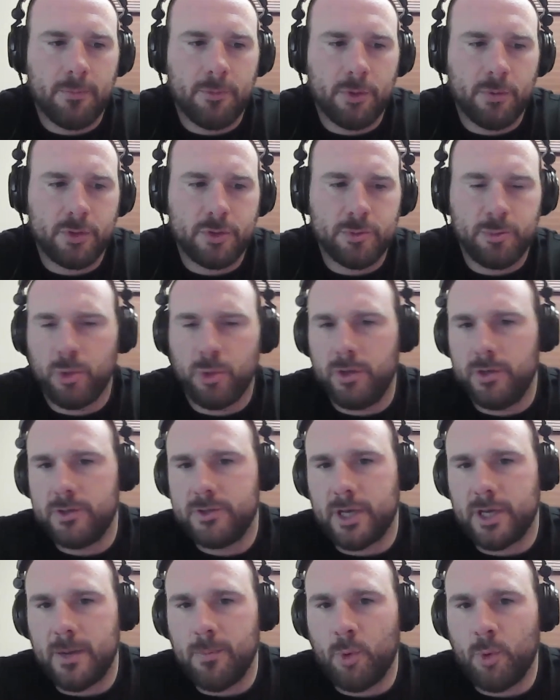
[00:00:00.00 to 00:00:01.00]
There was a point in
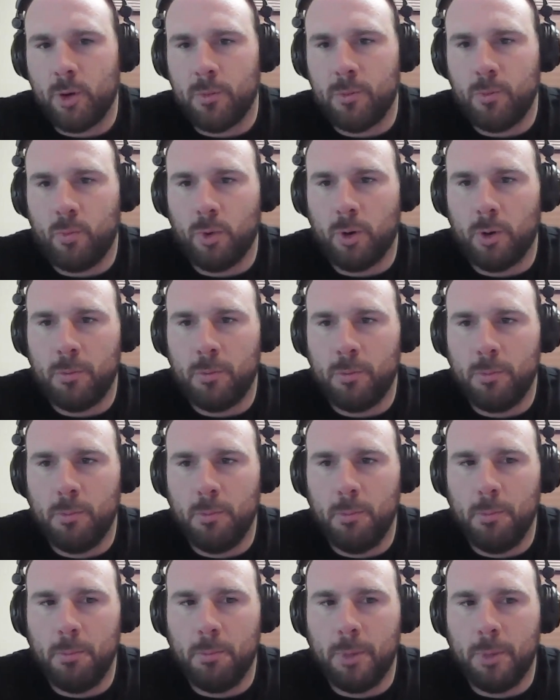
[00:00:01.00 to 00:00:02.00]
time where
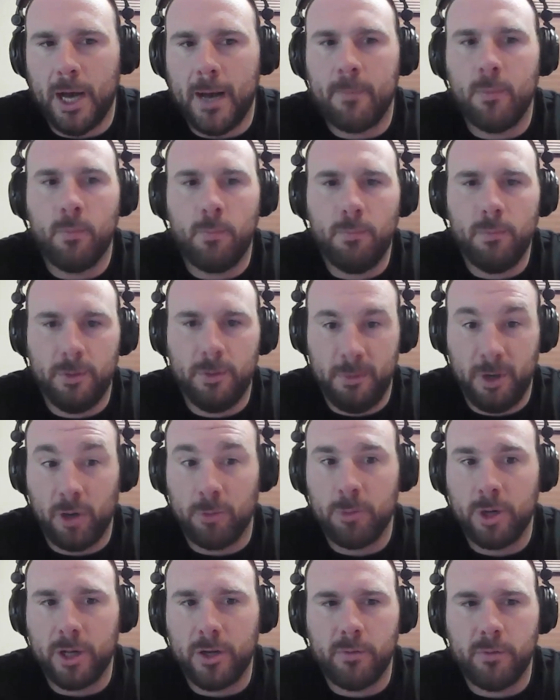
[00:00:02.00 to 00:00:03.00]
Bob, the
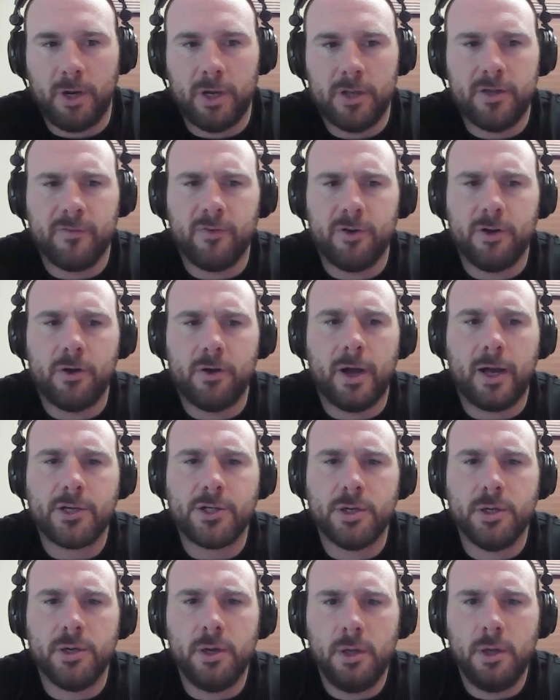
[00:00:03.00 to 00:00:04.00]
middle brother, went a different
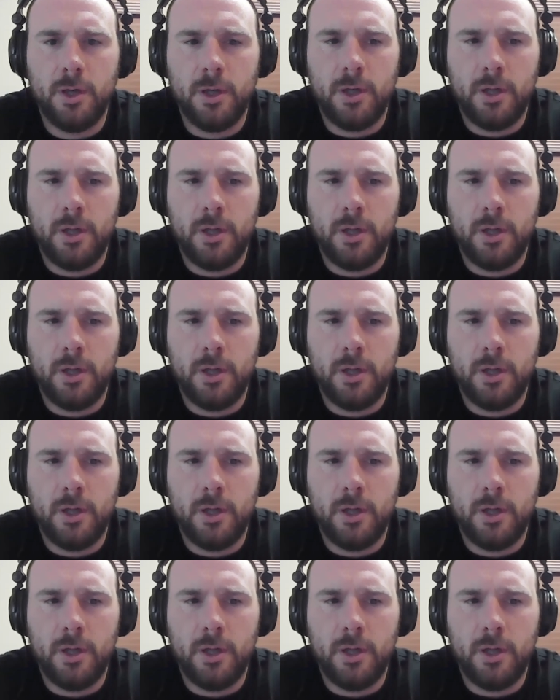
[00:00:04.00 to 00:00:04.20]
direction,